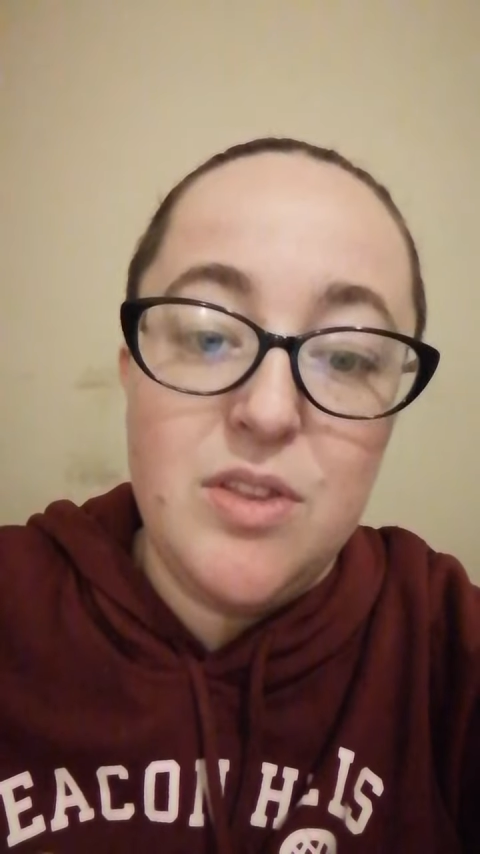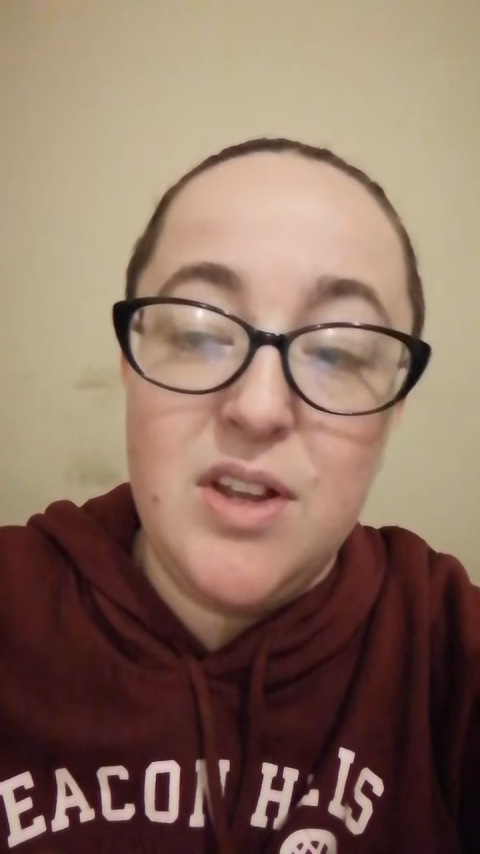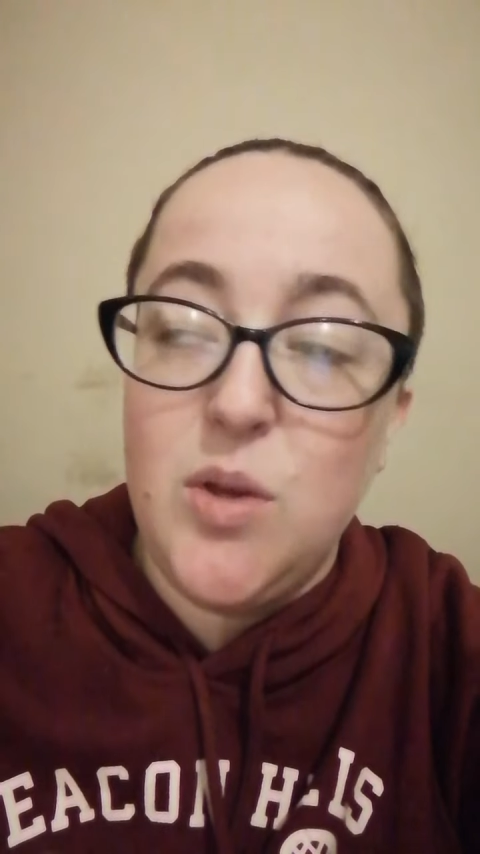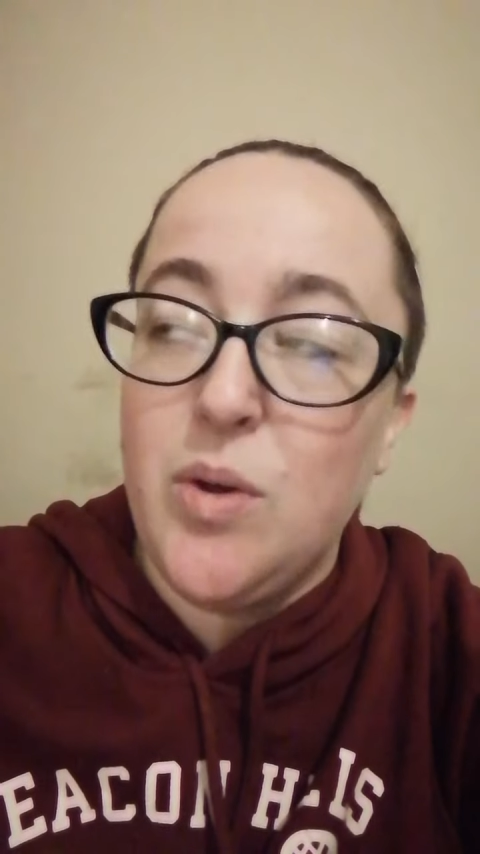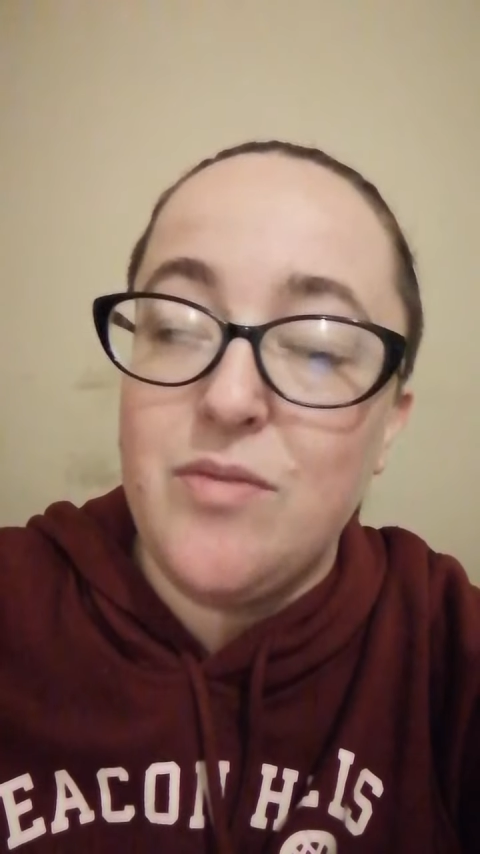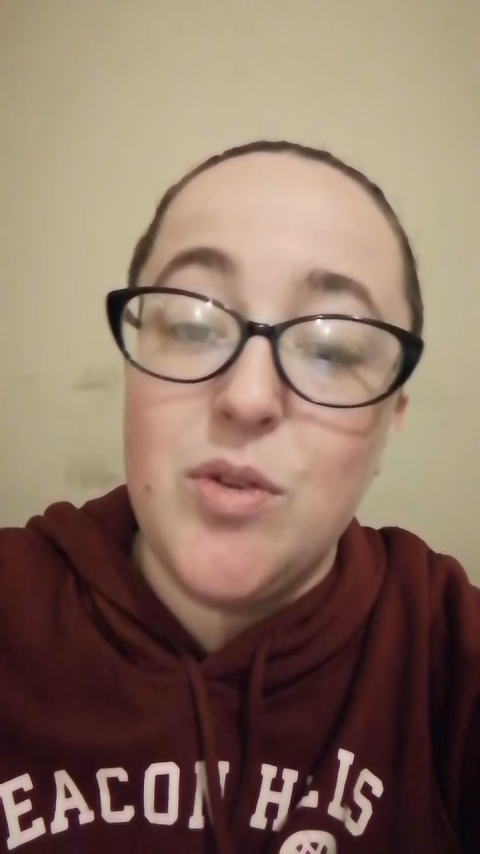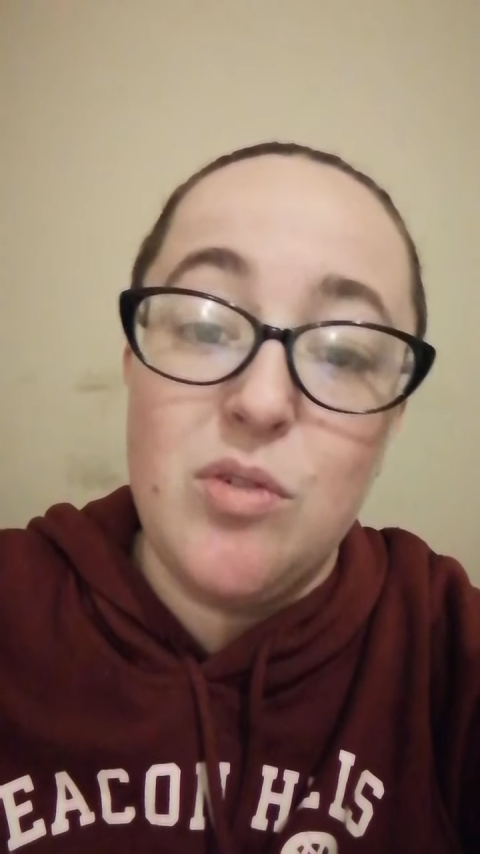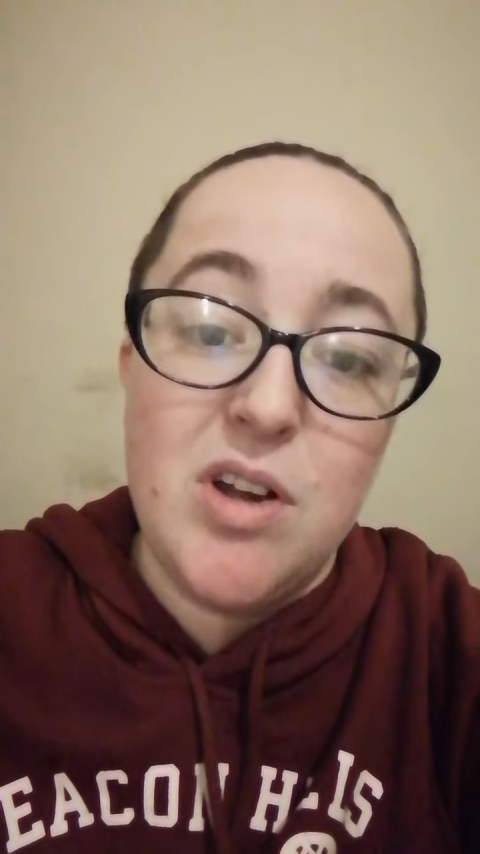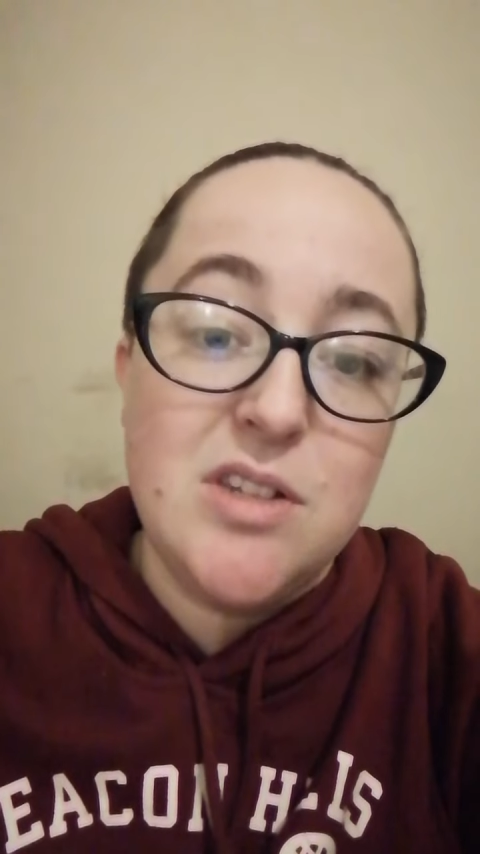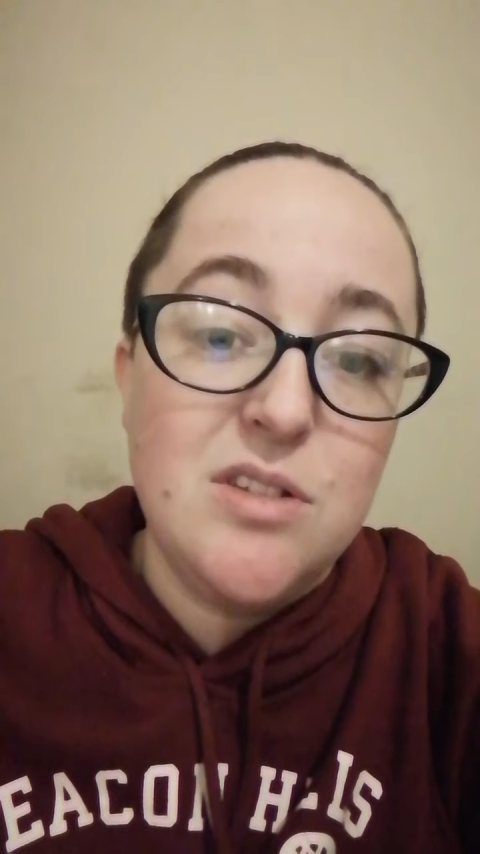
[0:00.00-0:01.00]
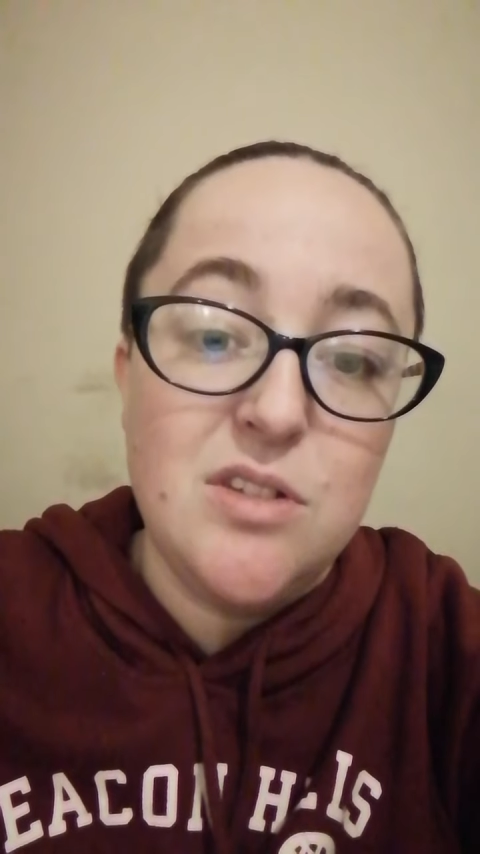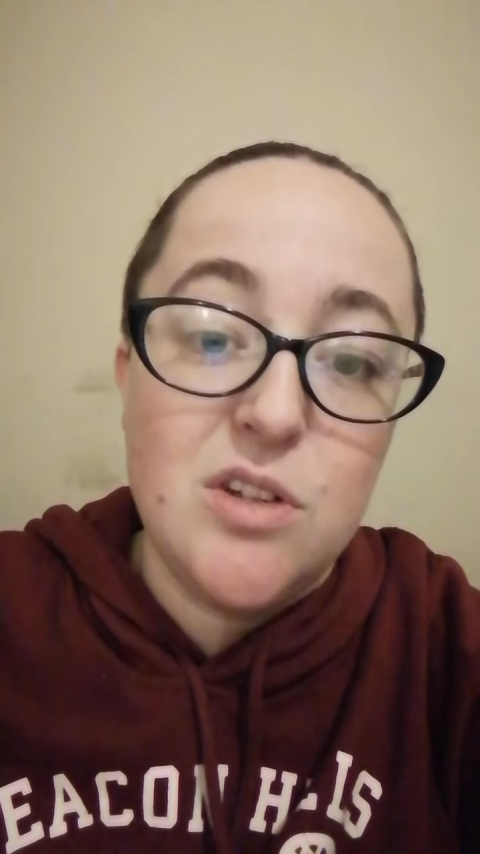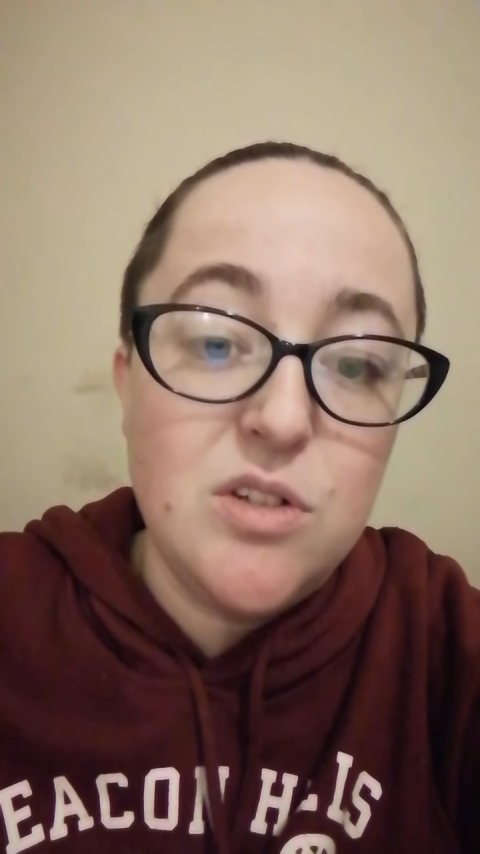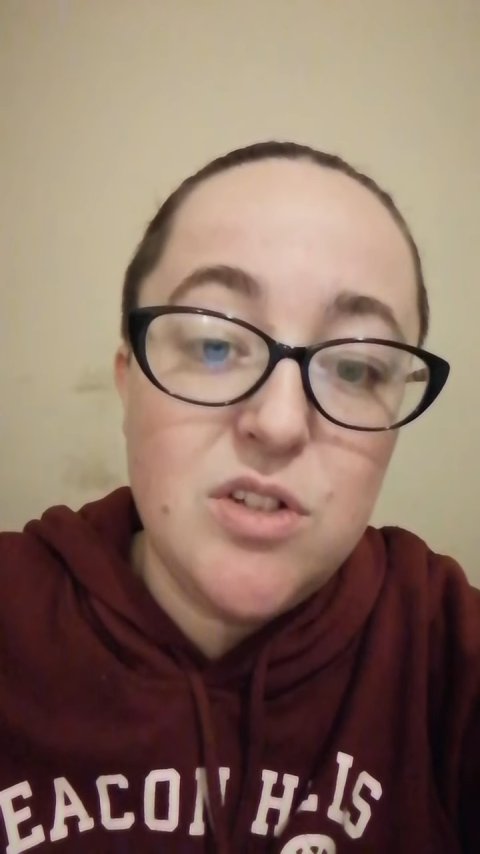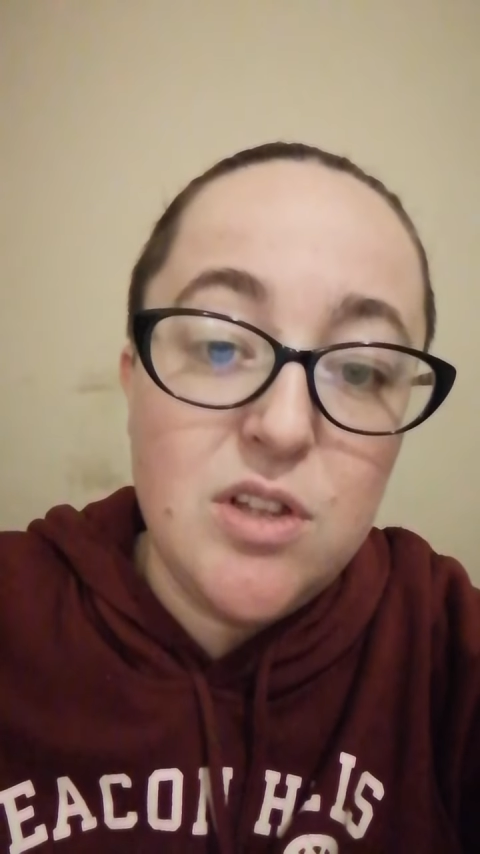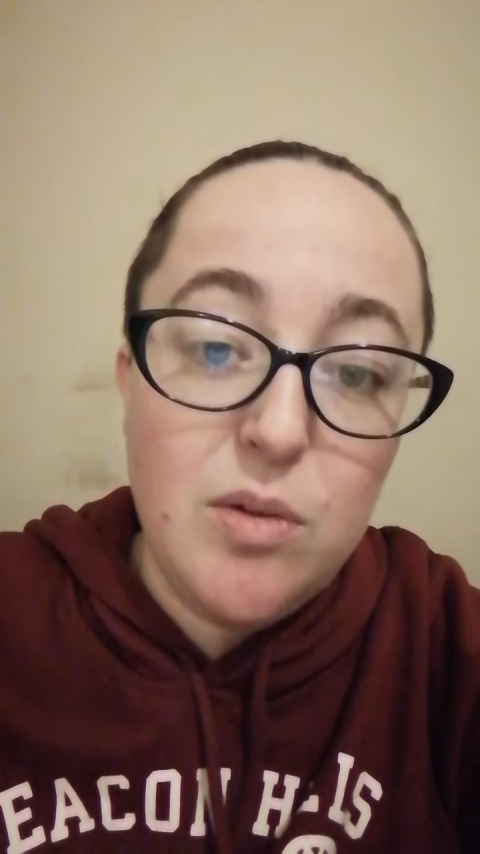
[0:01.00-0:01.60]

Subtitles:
think you have the right to touch